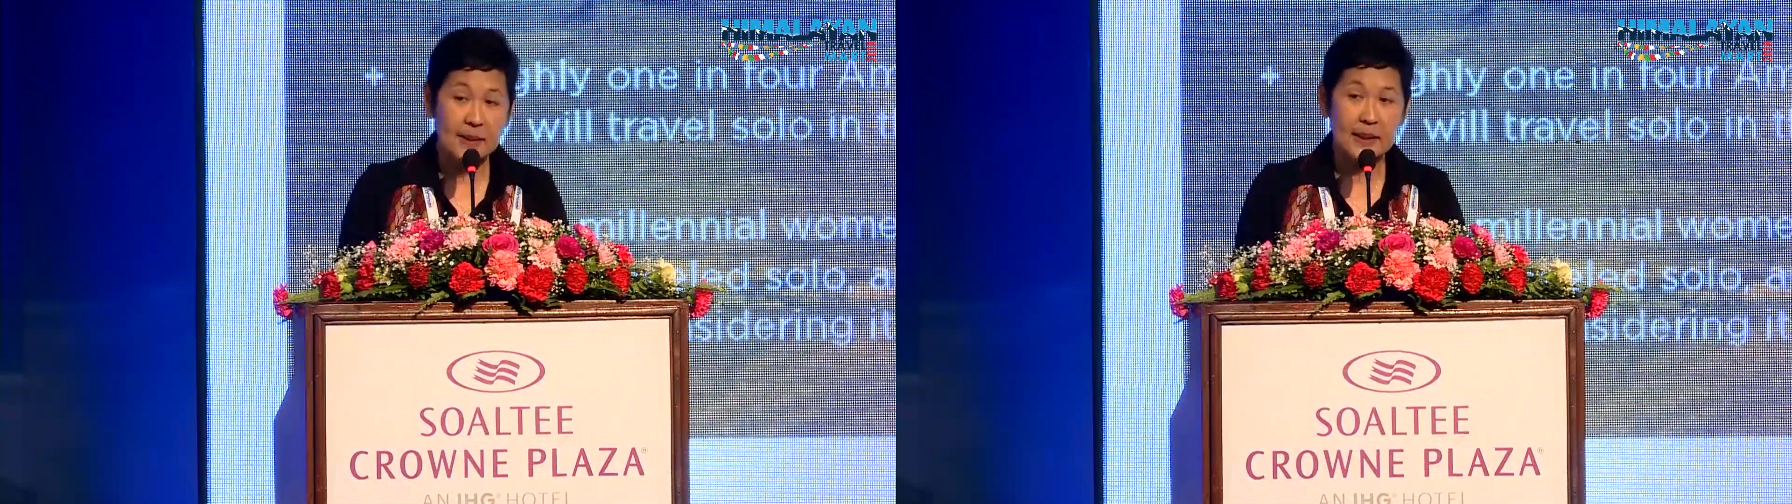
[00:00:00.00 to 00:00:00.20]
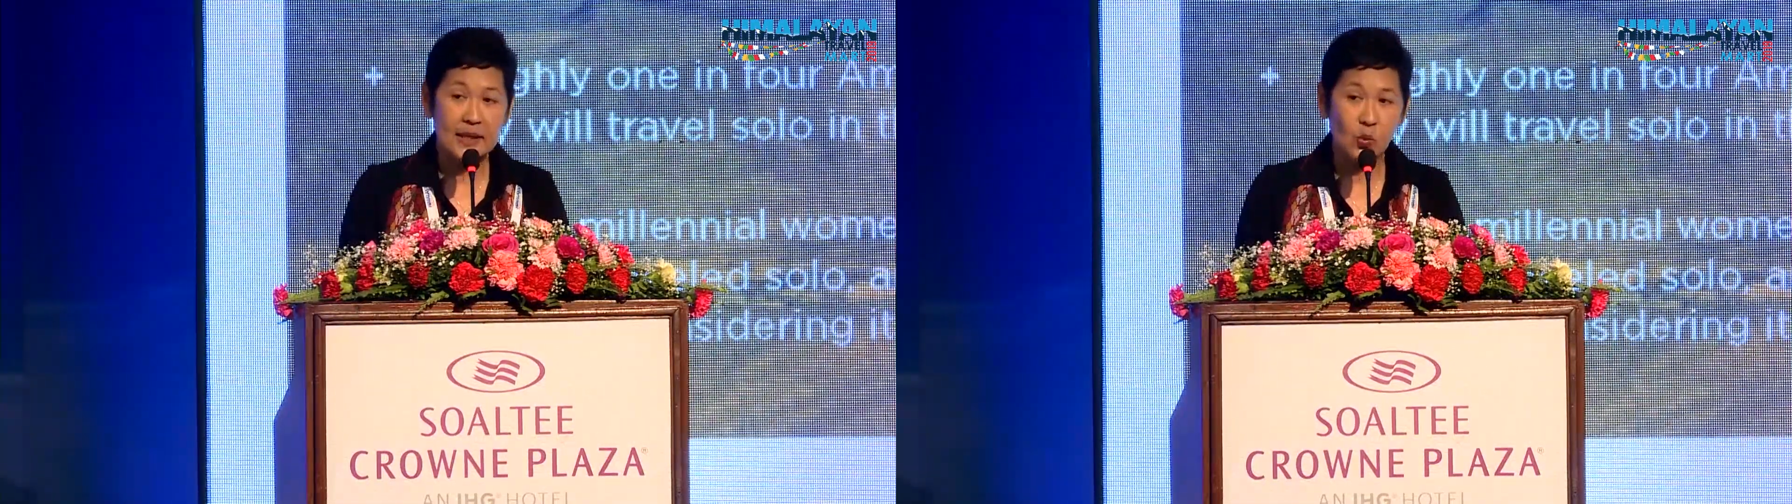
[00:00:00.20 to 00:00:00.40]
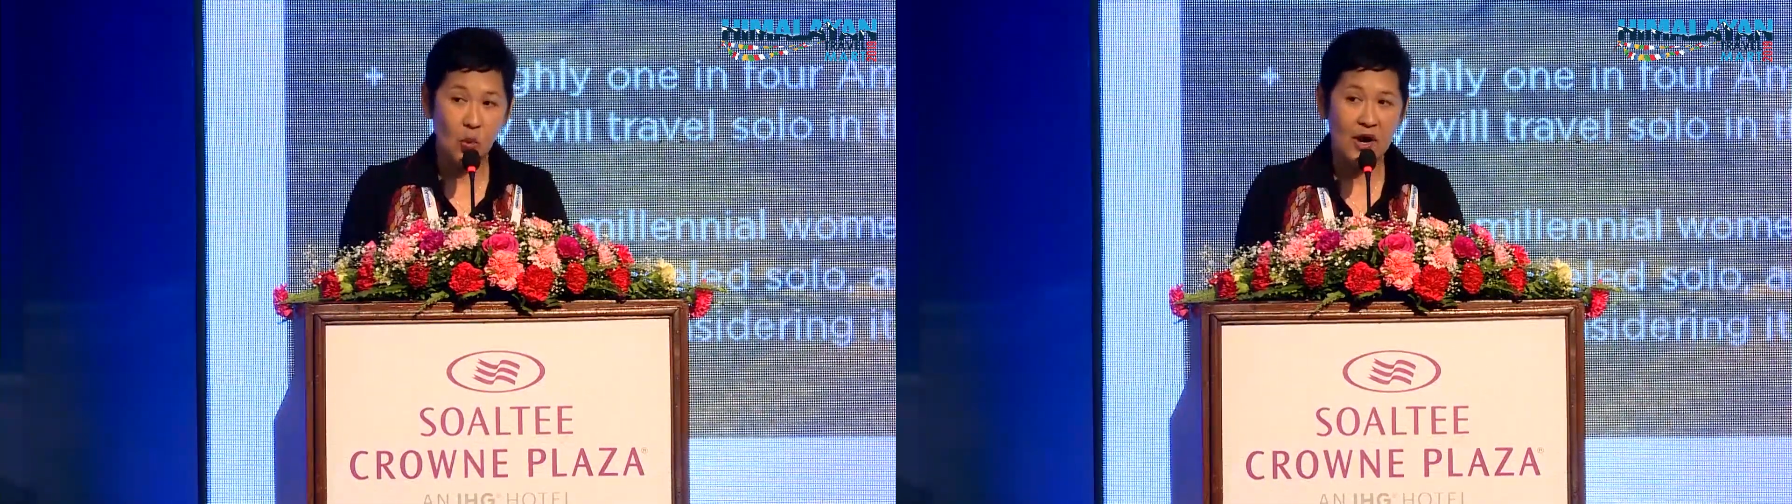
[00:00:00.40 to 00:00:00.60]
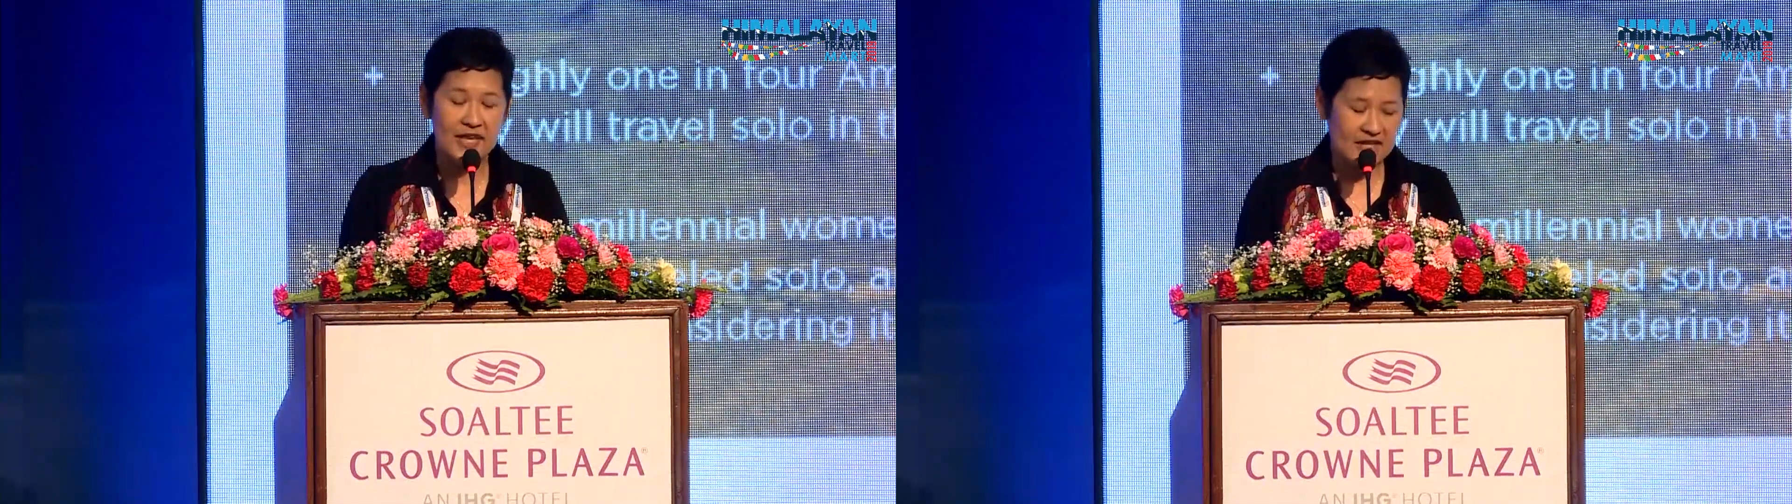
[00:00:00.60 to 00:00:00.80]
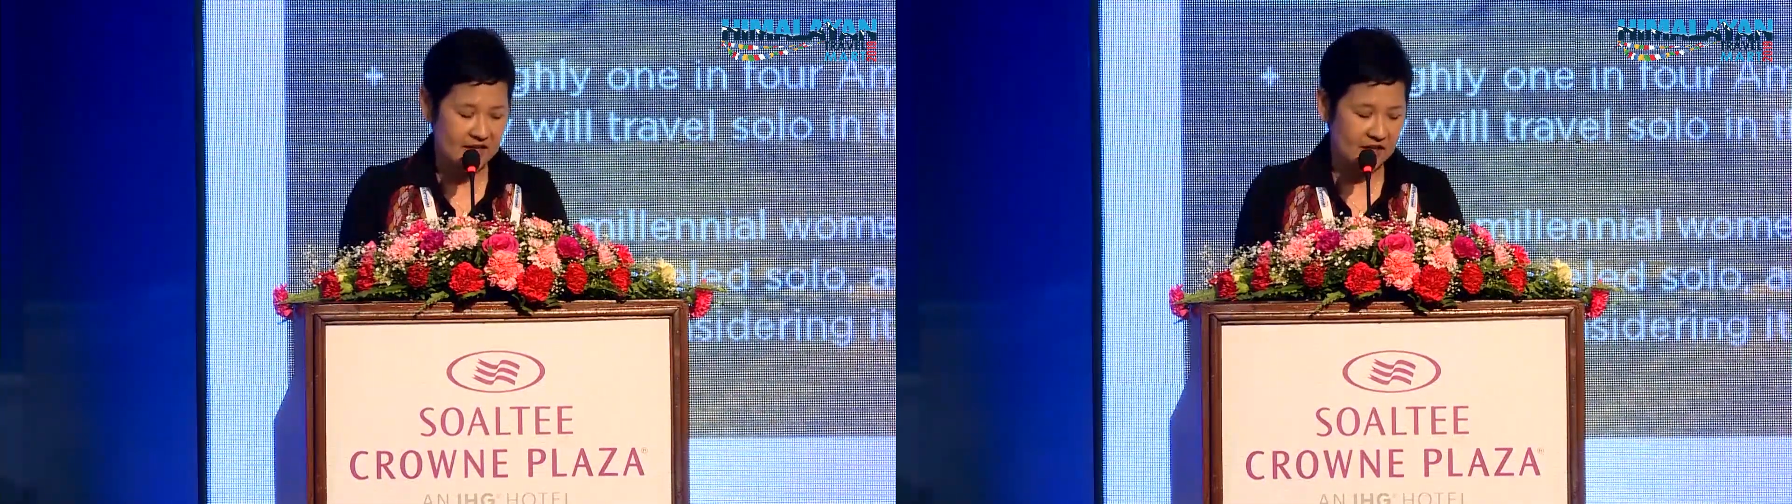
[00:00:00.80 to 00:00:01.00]
in
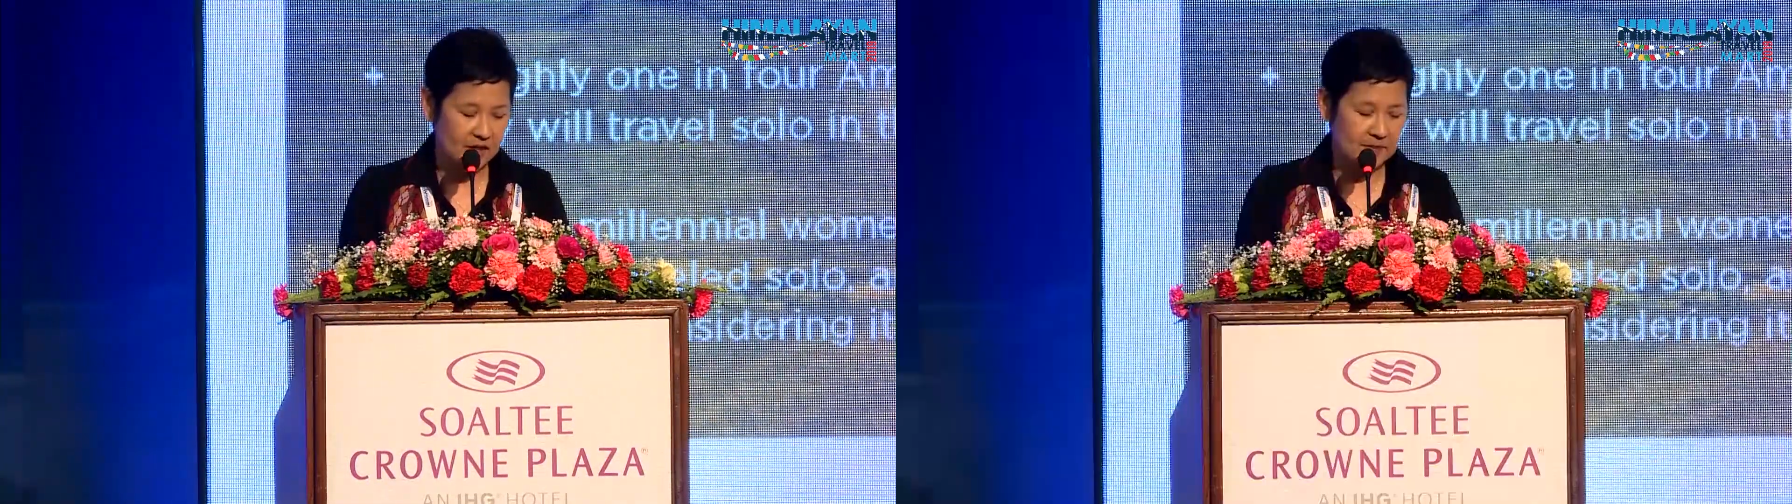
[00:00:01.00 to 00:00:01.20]
1 year